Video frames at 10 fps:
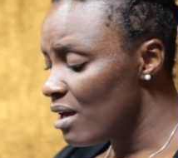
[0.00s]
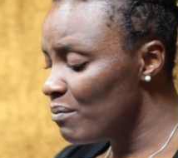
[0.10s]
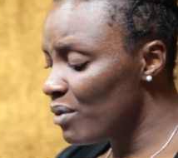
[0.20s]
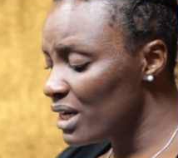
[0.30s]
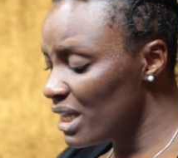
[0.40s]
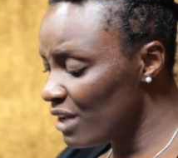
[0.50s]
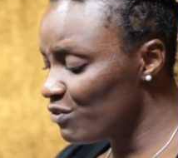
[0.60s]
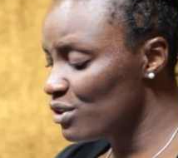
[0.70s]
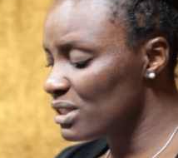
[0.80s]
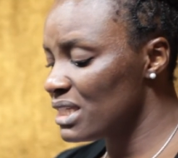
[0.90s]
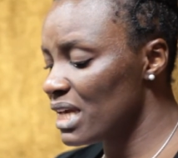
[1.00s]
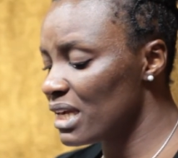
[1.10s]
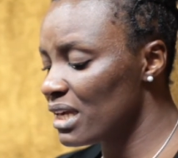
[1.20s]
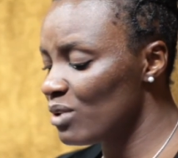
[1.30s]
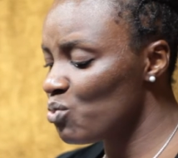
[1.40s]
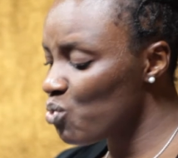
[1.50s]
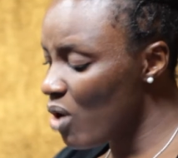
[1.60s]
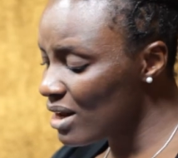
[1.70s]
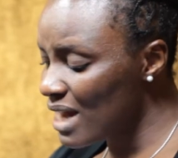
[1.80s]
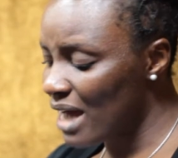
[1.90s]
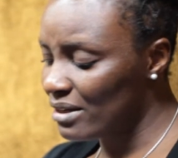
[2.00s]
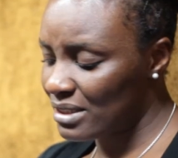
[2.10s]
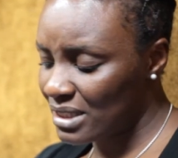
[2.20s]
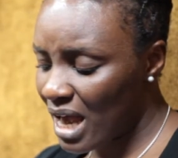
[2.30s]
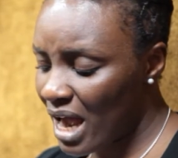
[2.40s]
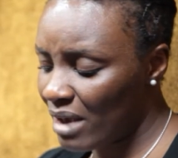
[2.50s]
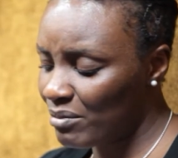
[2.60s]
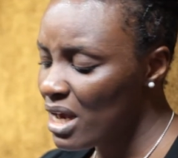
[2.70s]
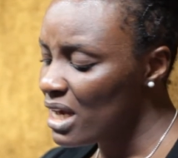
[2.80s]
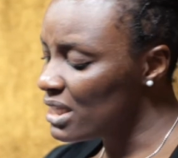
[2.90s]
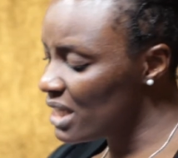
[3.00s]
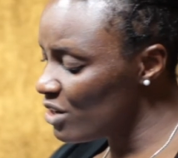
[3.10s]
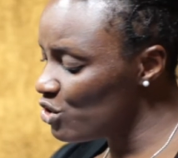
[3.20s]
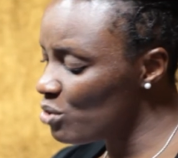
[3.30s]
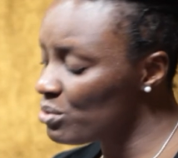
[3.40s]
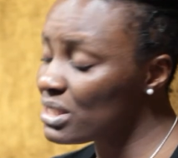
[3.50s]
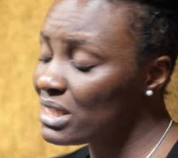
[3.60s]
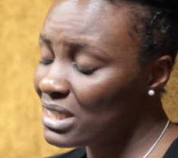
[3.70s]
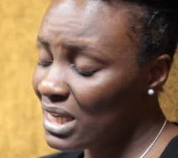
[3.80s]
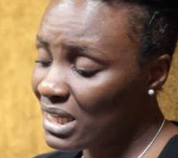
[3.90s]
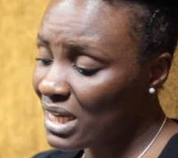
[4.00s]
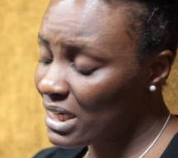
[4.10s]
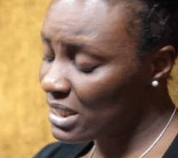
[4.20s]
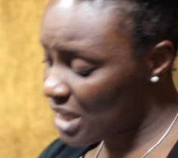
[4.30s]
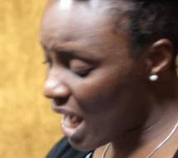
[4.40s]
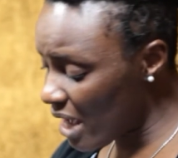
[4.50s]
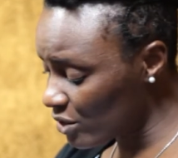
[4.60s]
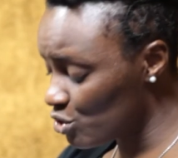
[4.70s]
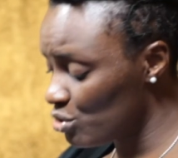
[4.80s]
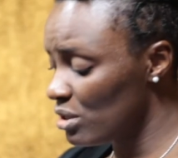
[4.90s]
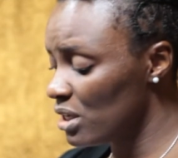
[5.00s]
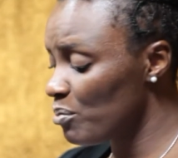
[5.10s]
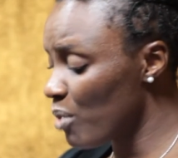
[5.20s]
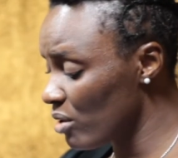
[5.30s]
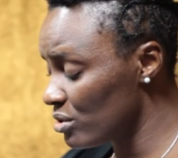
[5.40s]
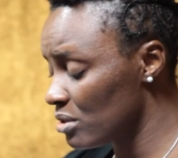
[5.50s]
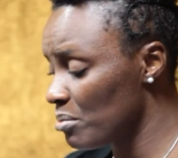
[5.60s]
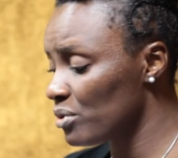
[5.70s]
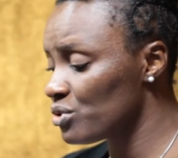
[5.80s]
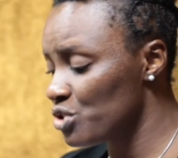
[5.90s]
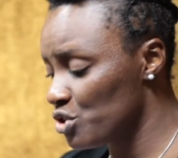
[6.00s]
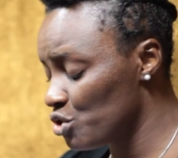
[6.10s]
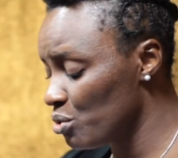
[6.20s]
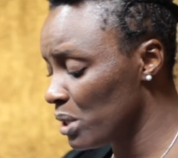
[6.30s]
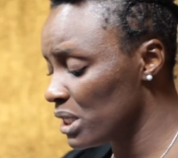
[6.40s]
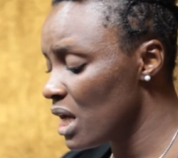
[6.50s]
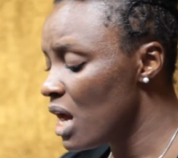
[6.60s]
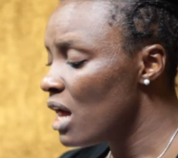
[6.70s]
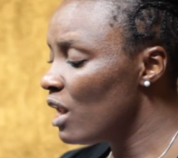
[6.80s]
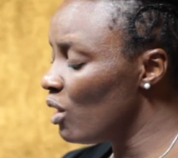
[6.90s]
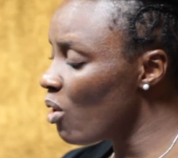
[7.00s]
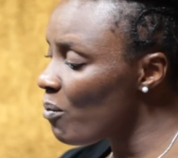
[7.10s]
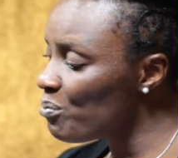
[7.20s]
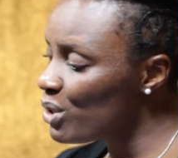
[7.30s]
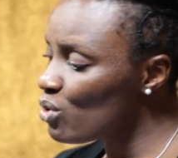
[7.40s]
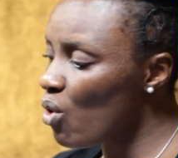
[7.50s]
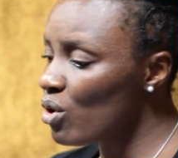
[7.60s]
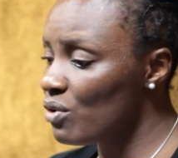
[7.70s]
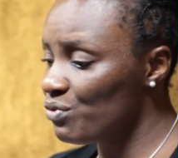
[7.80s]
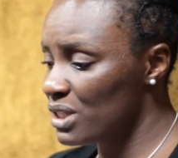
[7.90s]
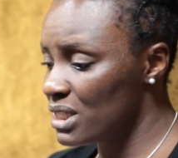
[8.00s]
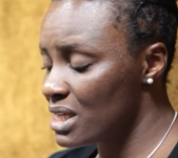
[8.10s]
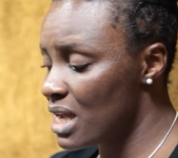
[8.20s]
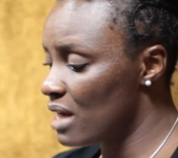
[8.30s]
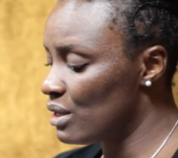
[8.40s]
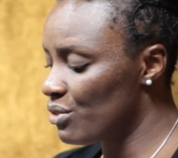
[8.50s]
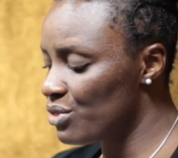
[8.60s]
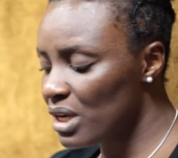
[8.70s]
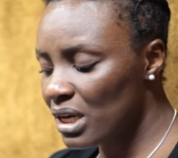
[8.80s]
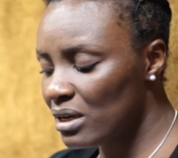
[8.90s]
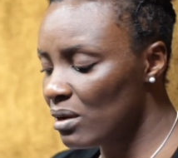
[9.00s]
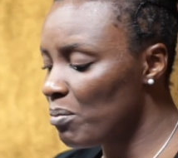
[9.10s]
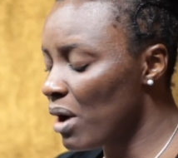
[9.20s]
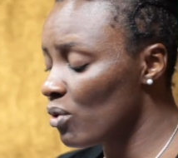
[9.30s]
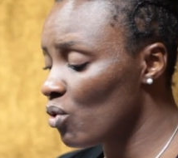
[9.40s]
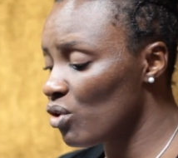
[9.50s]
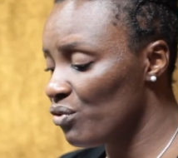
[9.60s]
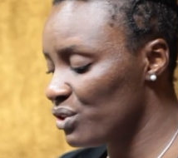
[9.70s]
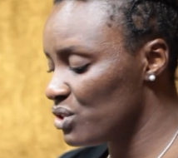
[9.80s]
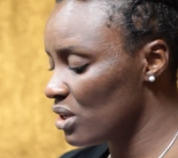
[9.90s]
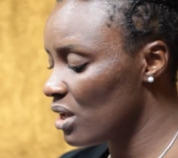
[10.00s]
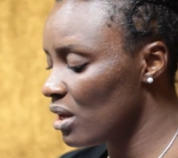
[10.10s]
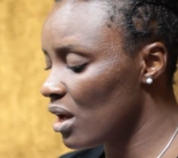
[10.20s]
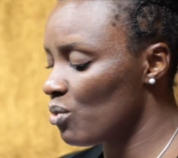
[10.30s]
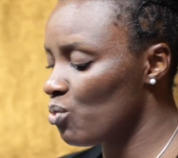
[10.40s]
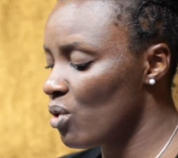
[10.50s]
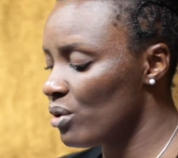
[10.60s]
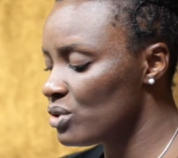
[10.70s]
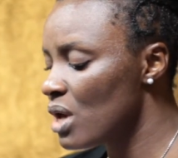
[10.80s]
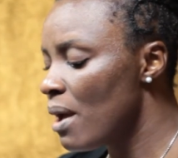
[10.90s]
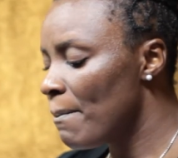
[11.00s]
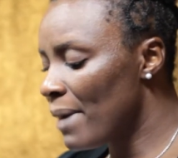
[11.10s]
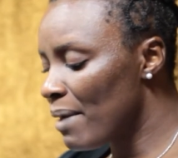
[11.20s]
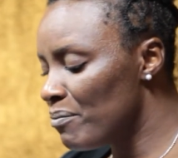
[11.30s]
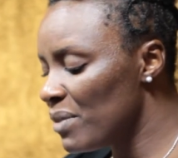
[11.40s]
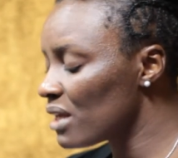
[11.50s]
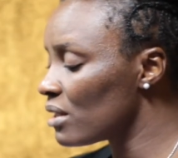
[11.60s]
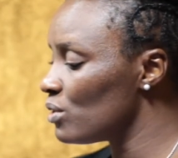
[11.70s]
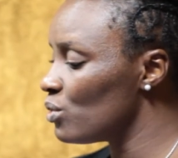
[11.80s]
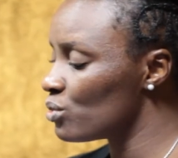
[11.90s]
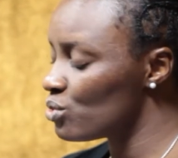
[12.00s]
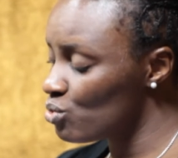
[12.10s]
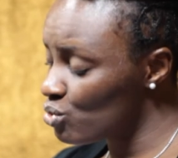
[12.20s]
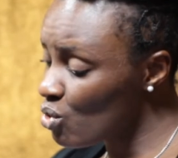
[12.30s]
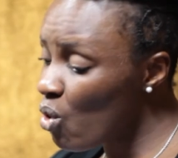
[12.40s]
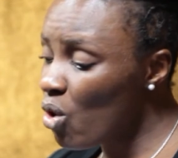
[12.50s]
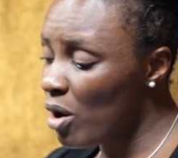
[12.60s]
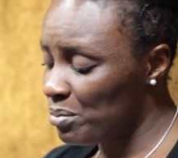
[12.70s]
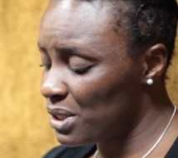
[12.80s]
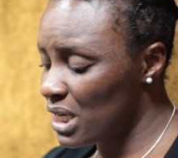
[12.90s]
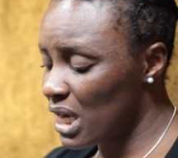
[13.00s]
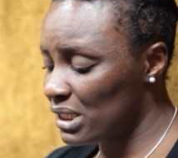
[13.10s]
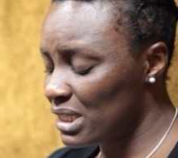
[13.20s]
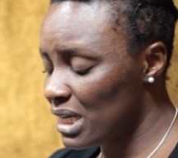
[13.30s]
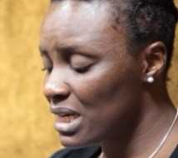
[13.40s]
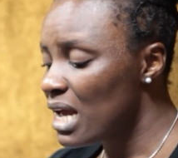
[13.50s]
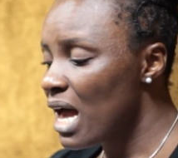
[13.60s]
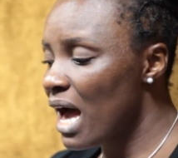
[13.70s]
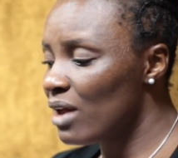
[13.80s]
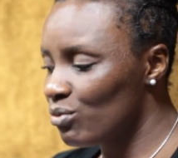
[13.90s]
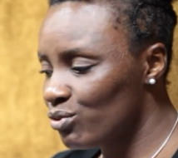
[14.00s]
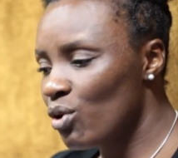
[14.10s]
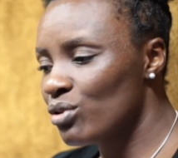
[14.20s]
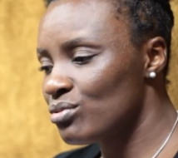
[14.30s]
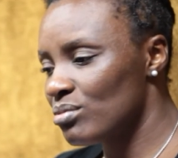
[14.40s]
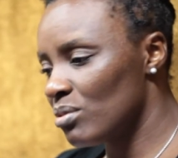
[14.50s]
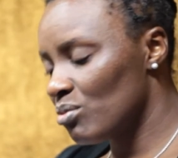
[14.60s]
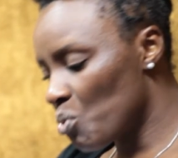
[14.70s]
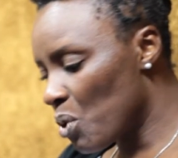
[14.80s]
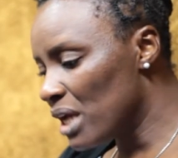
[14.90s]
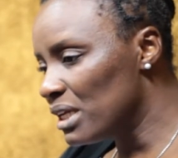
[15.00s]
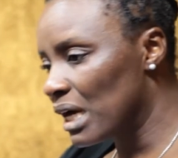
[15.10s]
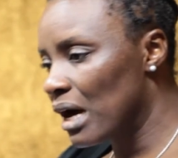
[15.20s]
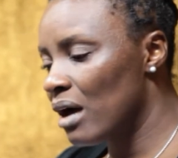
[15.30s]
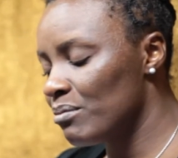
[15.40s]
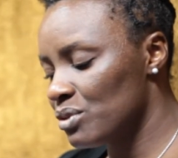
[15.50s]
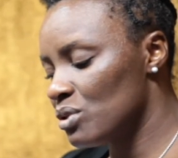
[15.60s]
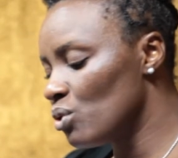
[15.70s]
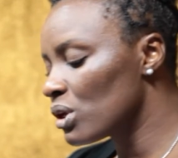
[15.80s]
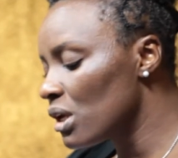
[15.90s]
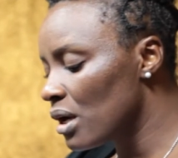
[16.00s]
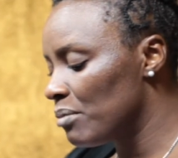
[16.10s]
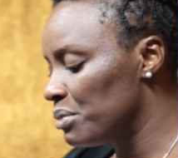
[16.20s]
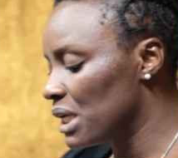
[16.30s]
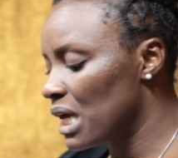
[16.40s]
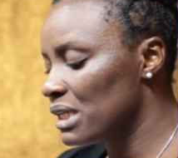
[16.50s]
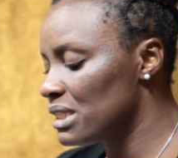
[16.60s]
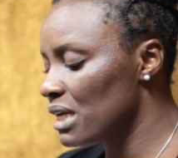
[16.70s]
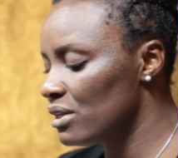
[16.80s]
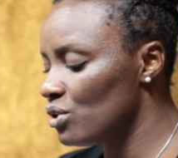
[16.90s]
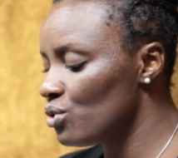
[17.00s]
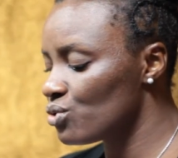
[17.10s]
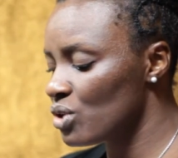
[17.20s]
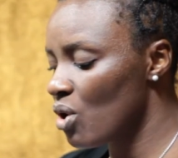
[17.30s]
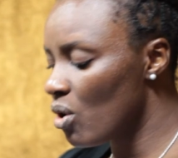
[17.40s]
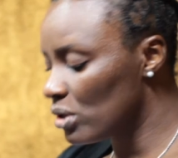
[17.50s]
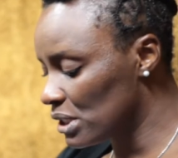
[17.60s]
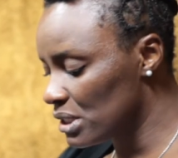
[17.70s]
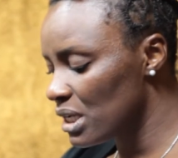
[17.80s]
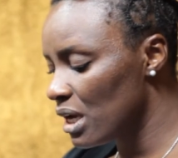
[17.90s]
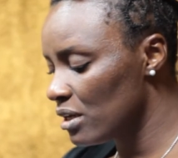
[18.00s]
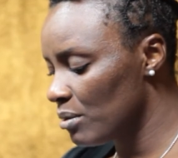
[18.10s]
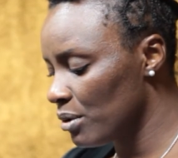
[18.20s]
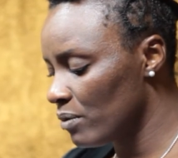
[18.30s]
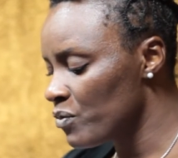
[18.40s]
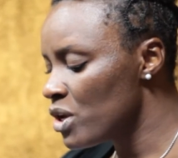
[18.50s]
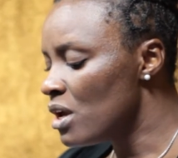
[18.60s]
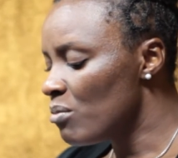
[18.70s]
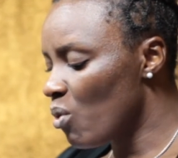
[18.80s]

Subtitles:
But if you take it one at a time, then you will see that it's actually possible to do it. Lumping all of it together and thinking about all of it together at once might make it look so complicated. And of course, when it comes looking complicated, it looks unattainable.